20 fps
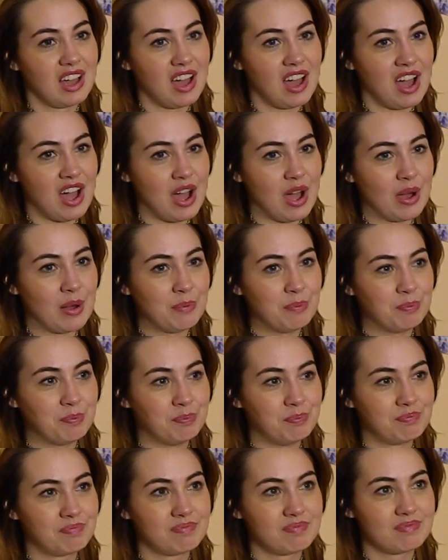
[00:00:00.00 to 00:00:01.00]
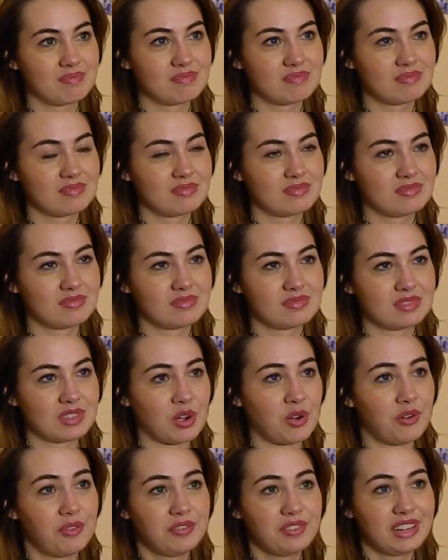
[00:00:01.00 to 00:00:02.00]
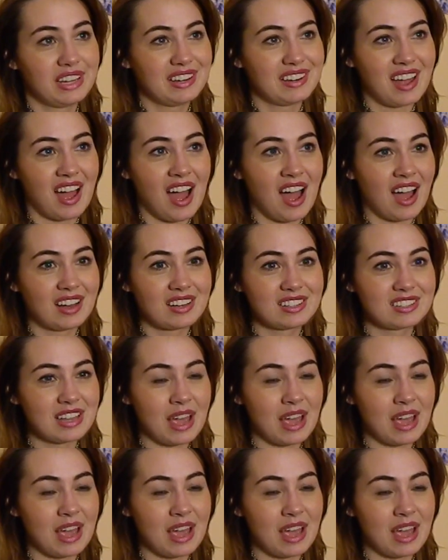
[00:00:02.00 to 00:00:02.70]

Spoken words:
Hopefully not.